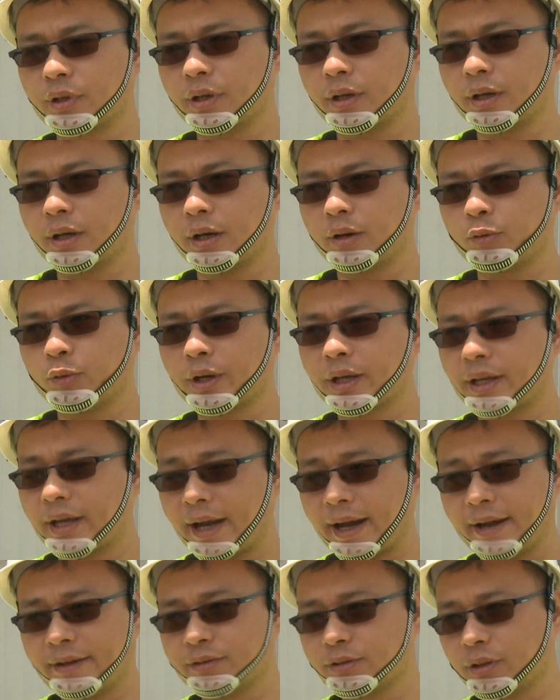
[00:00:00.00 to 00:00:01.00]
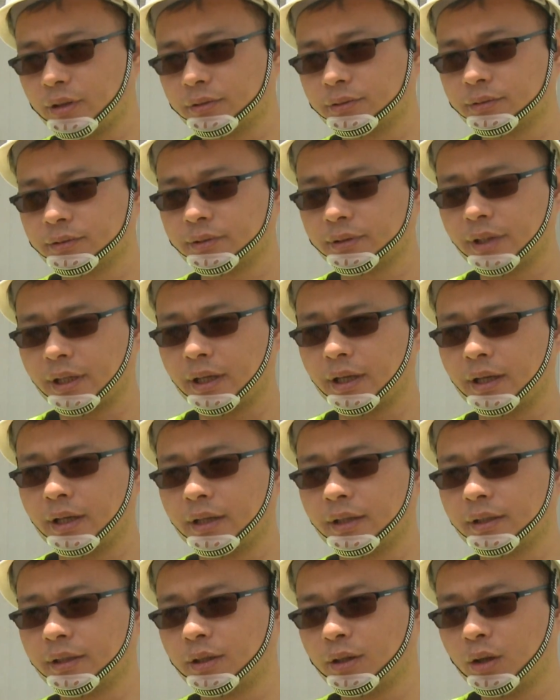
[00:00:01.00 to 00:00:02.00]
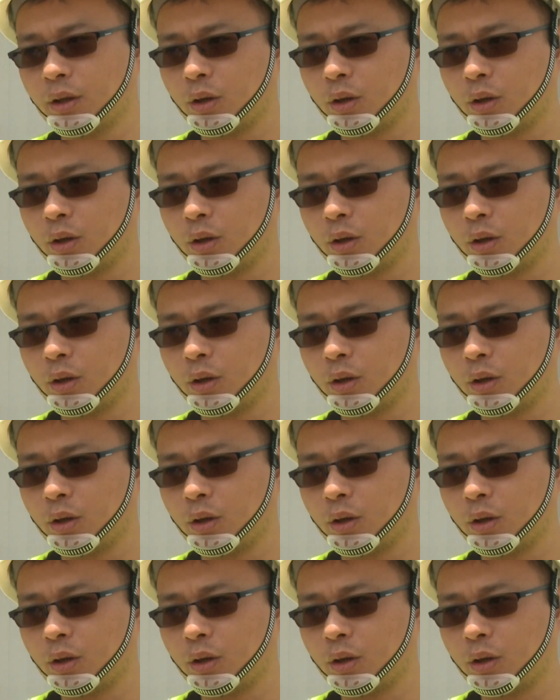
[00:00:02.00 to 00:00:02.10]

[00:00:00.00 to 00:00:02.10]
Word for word: uh, we can handle the